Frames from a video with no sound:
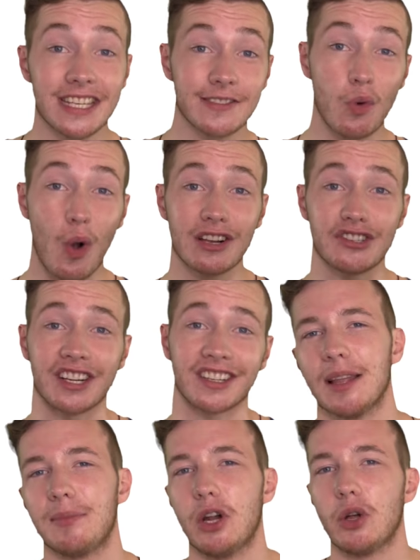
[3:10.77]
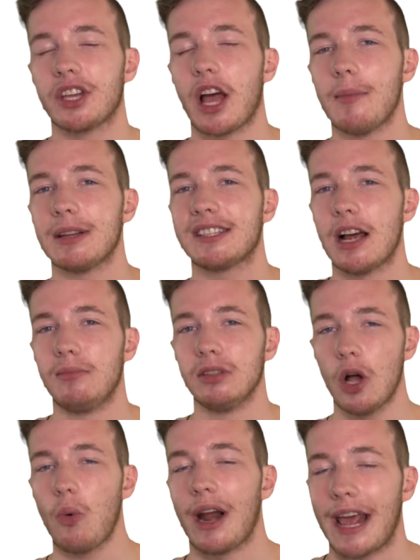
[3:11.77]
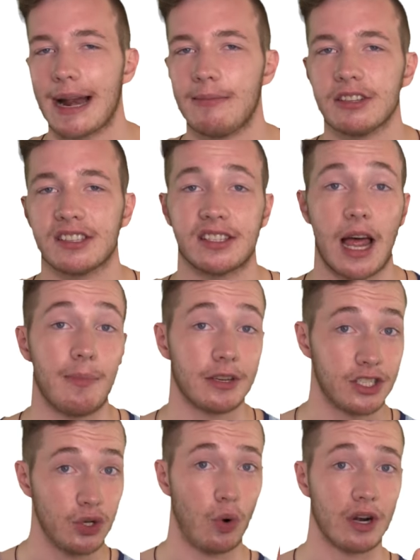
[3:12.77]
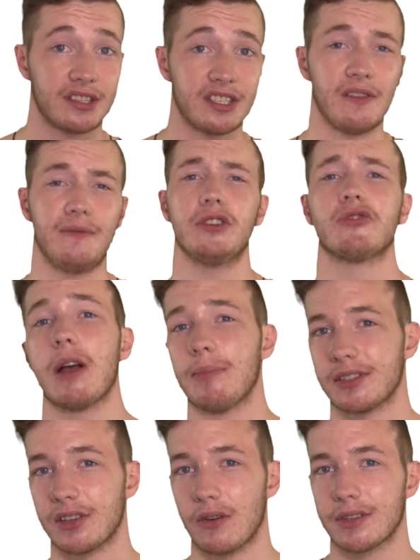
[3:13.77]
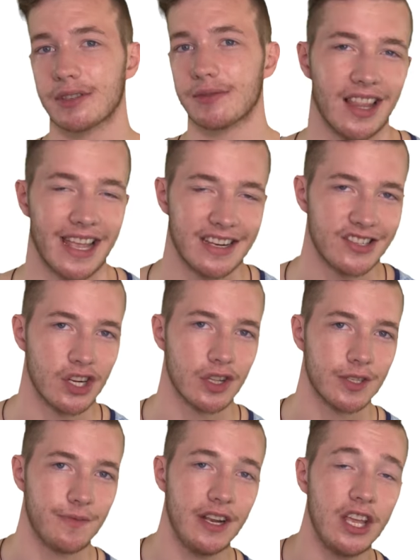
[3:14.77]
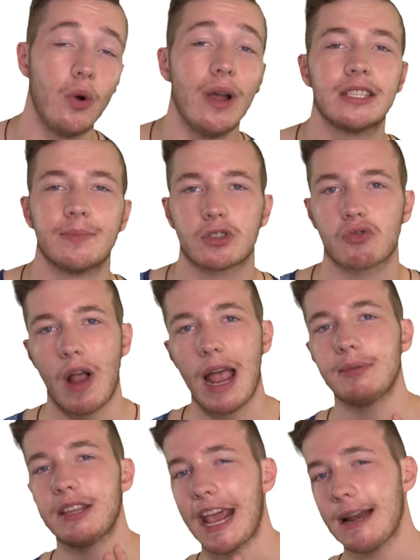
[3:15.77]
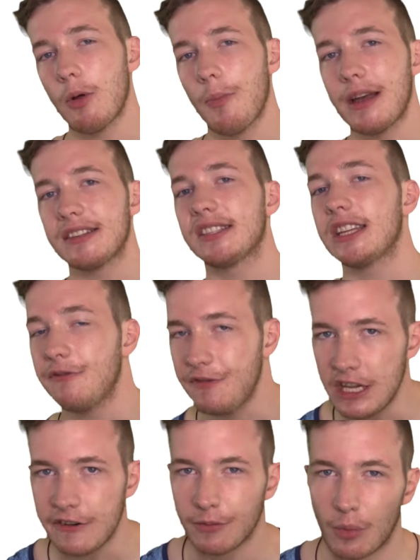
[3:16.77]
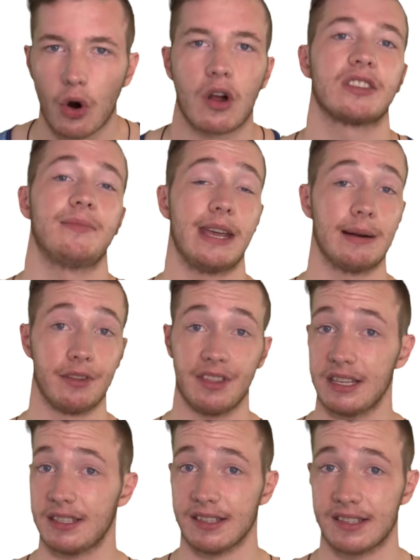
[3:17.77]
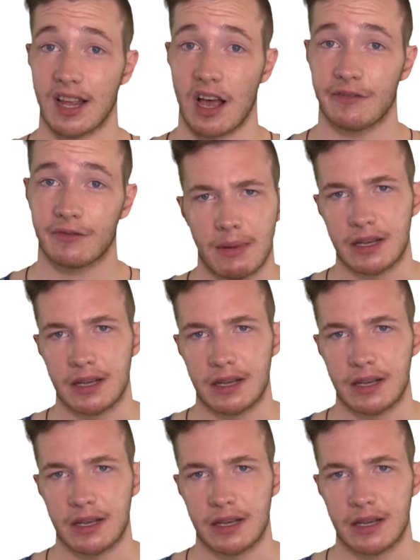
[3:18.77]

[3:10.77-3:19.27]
Thanks for watching! Let me know in the comments down below what animals and topics you want to see in future episodes. Like and share this video, and subscribe to Animal Bites TV for more awesome animal things and stuff.